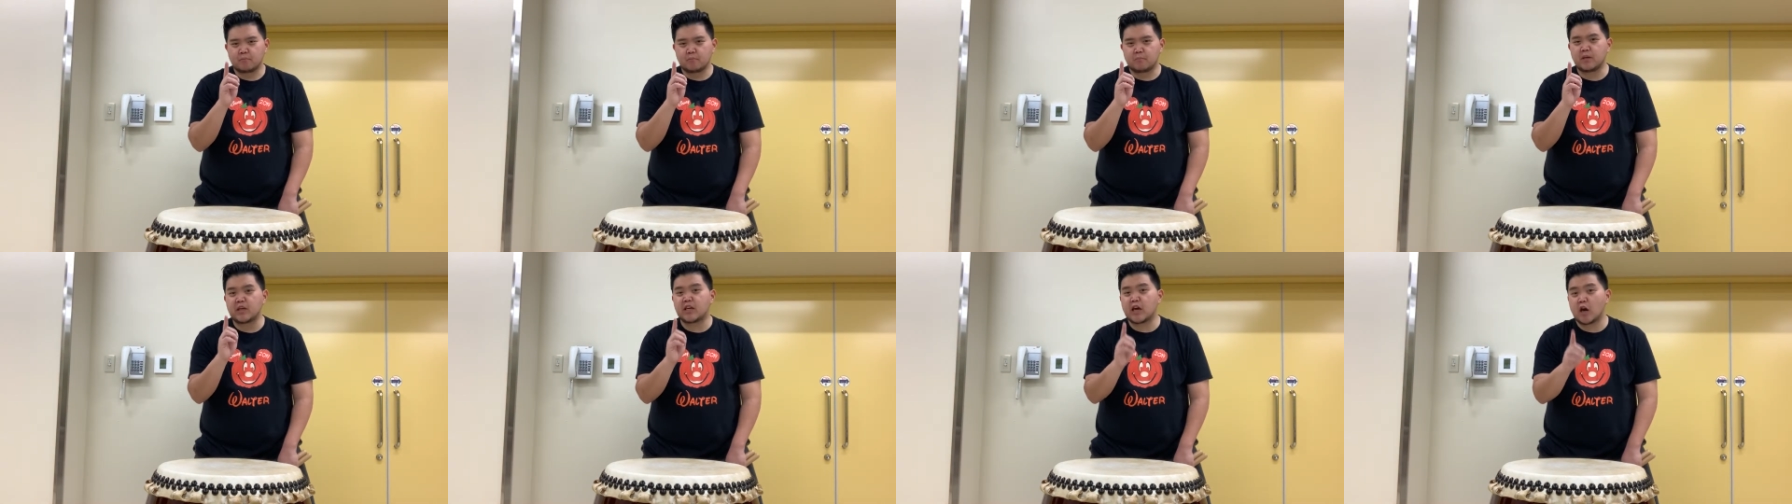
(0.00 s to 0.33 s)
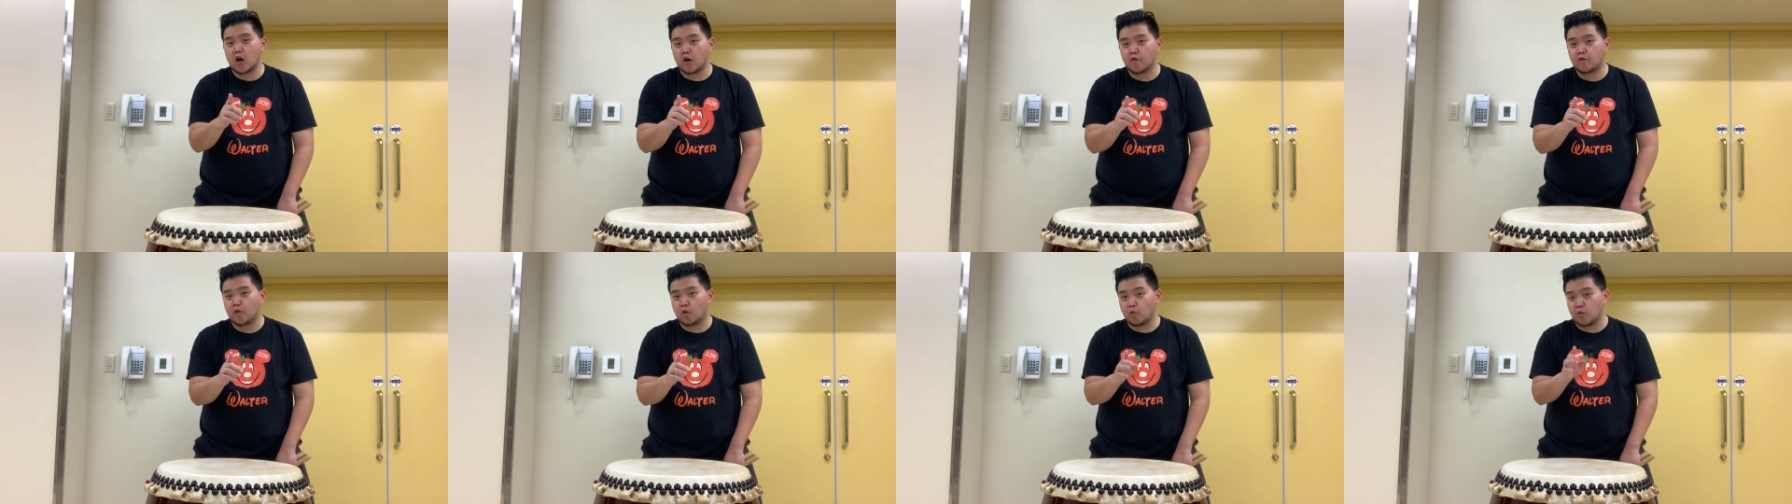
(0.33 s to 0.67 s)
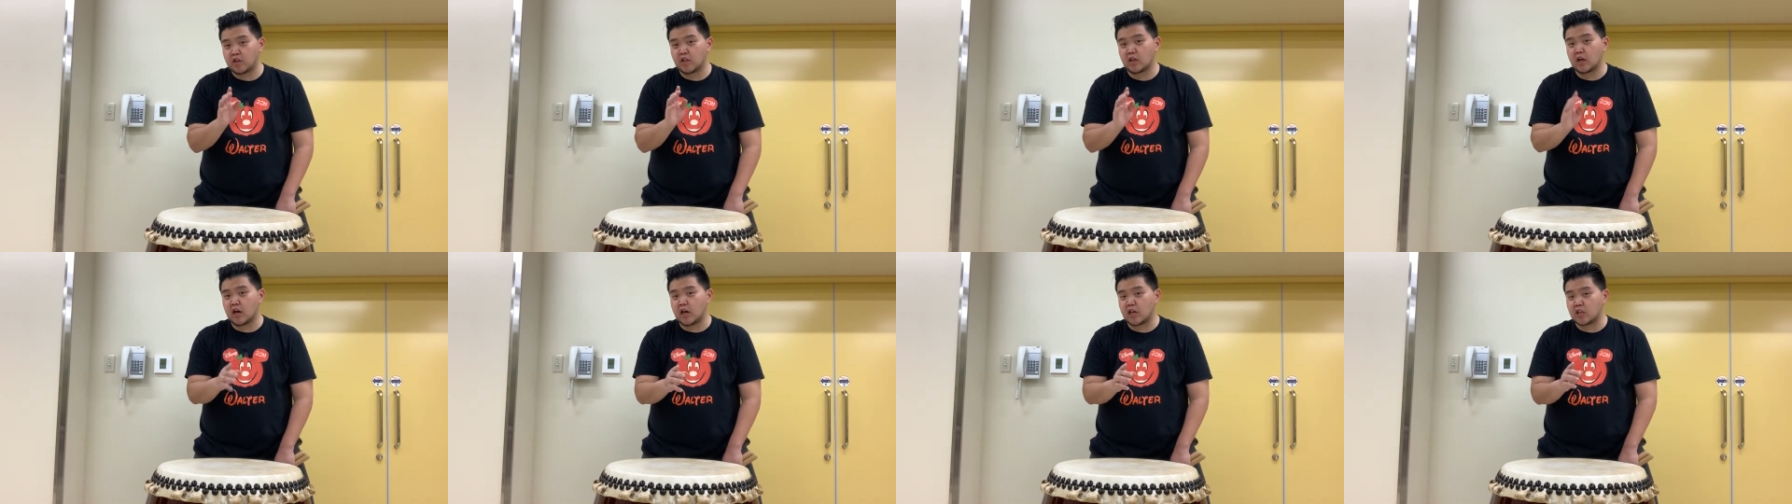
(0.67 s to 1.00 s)
careful when
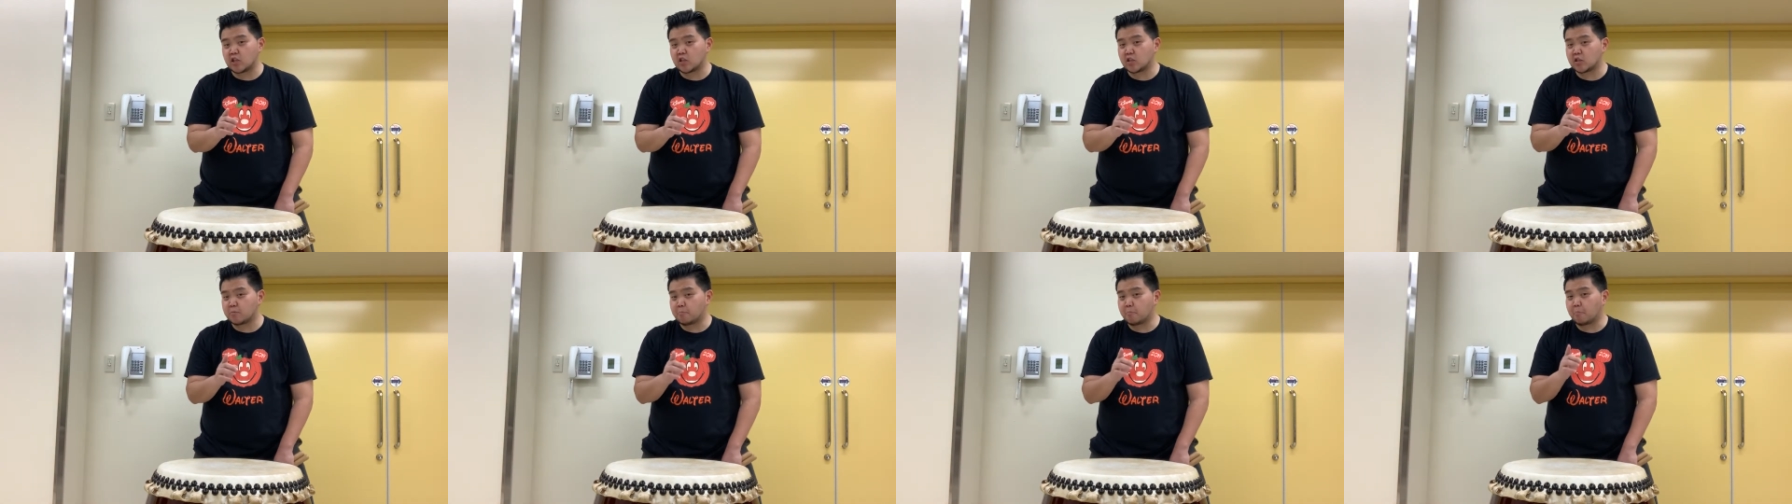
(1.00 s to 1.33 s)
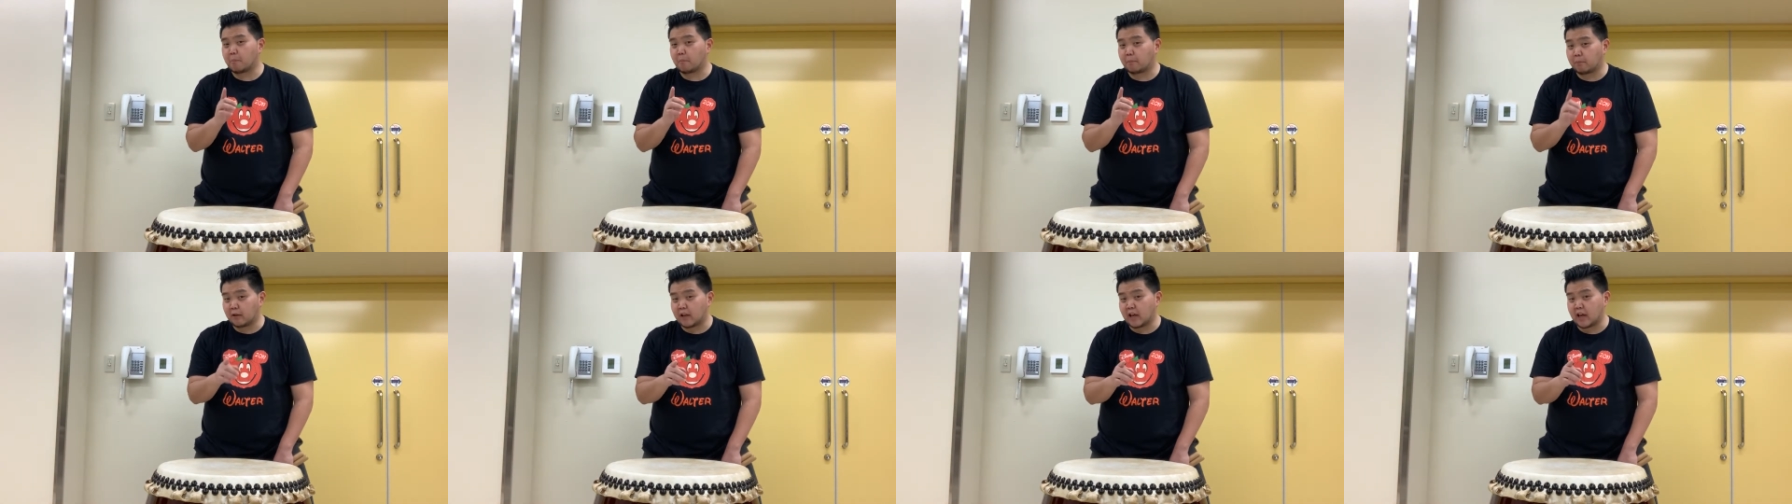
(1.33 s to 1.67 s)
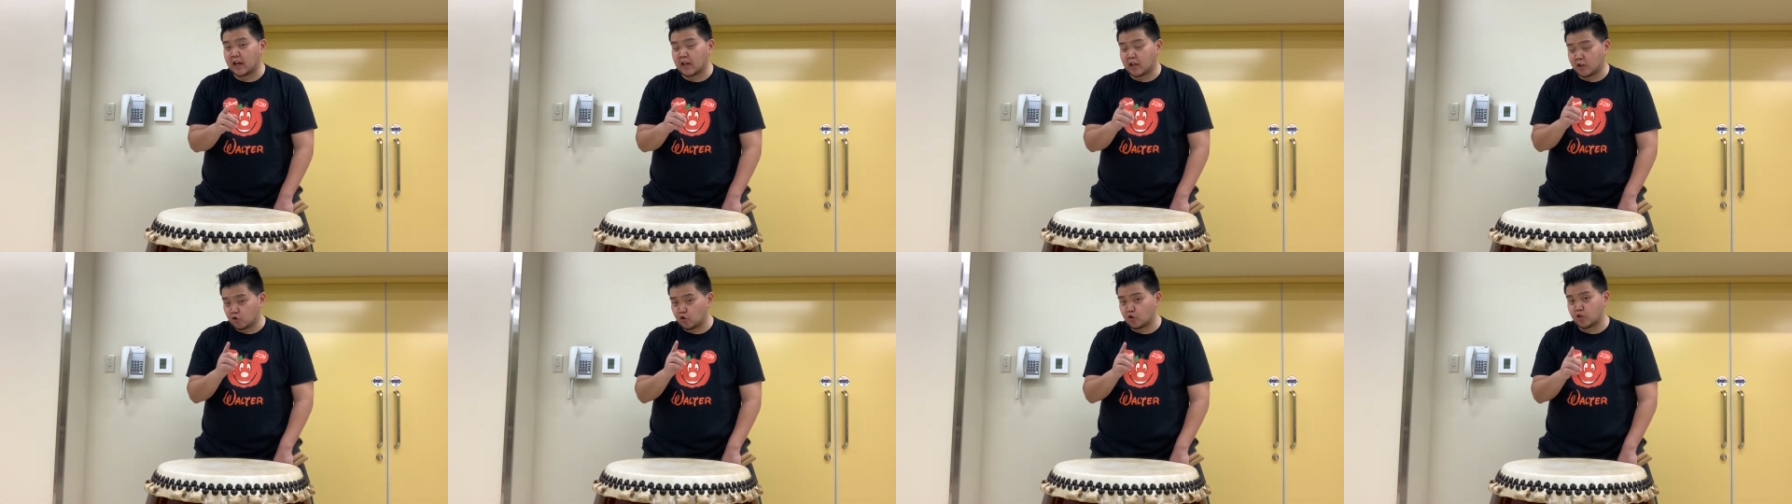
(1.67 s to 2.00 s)
you guys
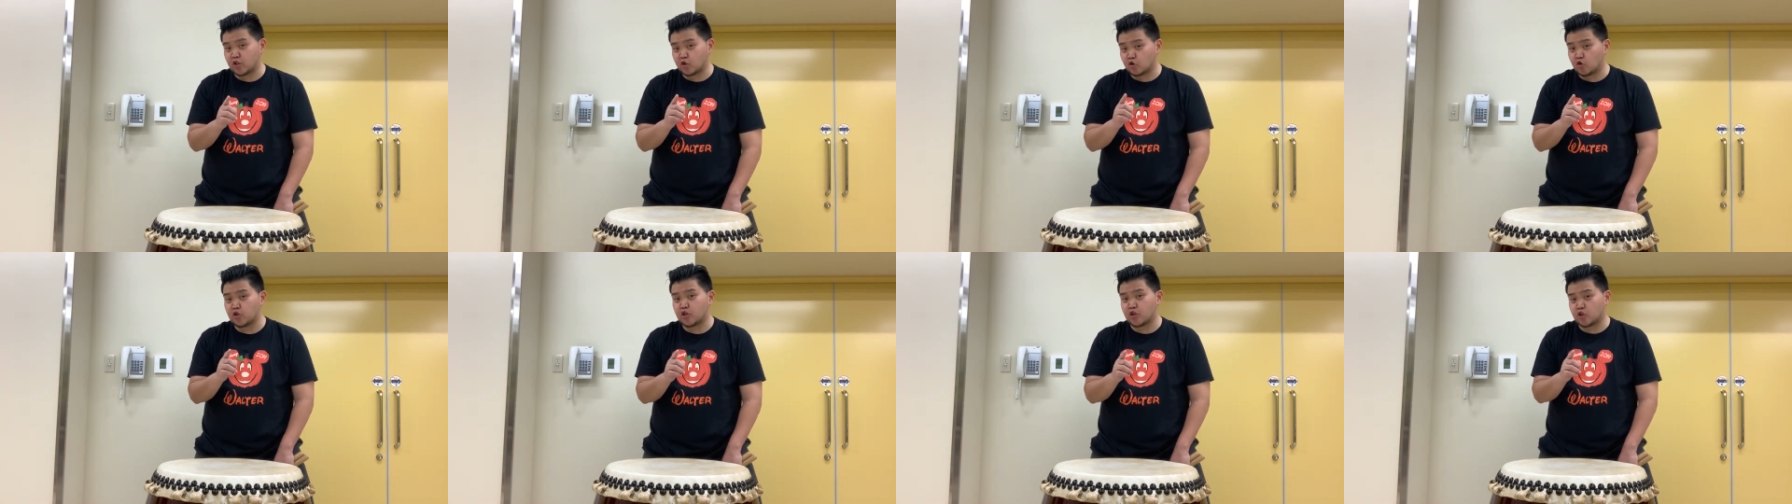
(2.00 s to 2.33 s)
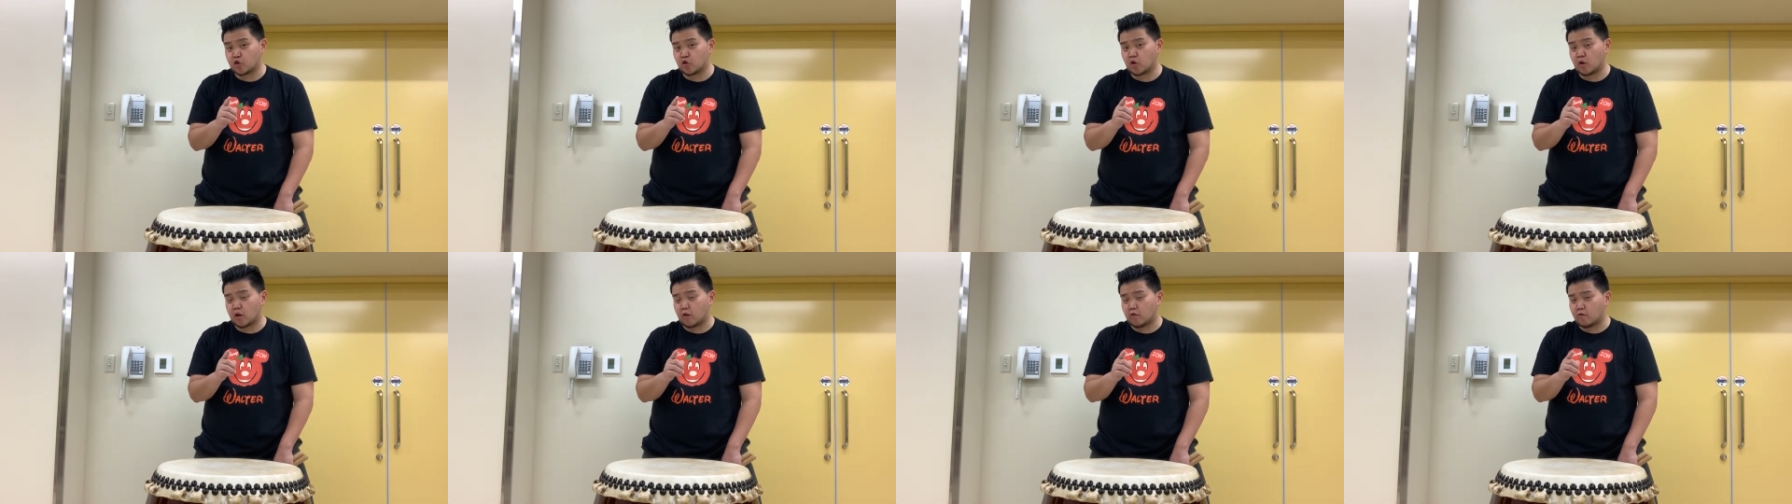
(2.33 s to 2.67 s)
do the Kuchi-shoka.